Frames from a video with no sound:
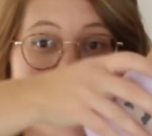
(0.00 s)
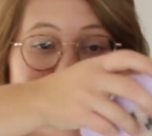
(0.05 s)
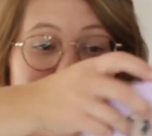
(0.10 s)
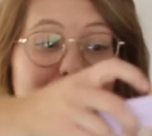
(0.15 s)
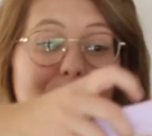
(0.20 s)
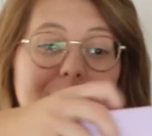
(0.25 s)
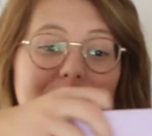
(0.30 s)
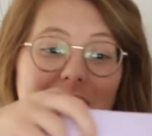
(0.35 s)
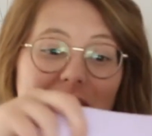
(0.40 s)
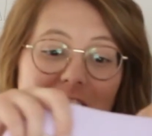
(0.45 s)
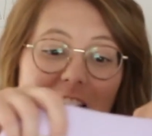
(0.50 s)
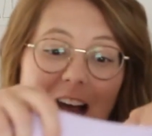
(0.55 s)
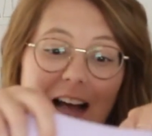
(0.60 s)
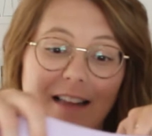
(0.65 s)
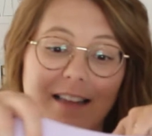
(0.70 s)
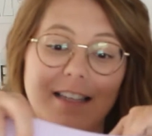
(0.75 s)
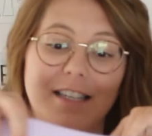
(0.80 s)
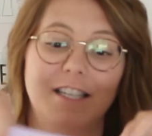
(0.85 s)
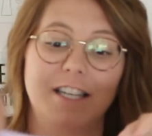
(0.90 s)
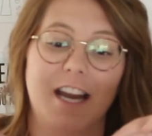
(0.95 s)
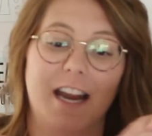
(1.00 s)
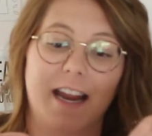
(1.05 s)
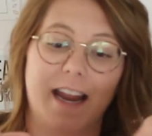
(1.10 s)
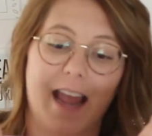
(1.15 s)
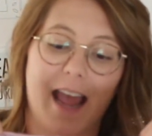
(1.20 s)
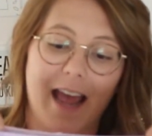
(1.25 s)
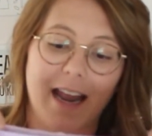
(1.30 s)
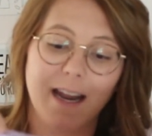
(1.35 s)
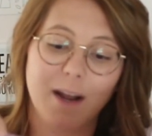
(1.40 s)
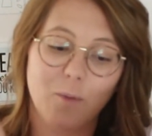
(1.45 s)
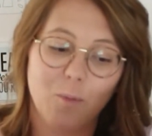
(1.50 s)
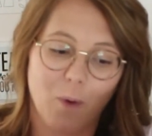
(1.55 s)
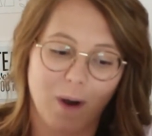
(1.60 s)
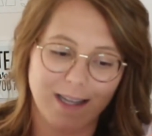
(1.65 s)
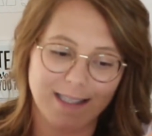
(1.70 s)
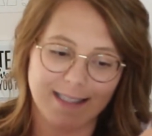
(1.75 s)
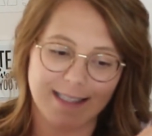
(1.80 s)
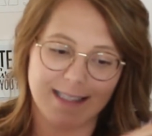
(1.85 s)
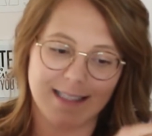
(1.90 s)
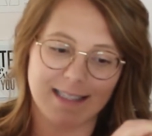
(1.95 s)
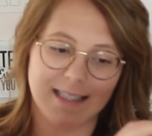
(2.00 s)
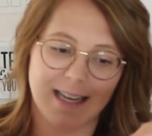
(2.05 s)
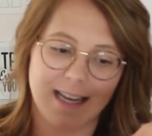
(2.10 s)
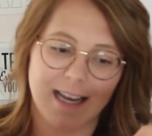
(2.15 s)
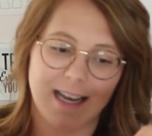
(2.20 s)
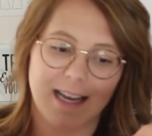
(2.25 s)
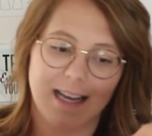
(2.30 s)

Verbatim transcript: it was challenging, and it wasn't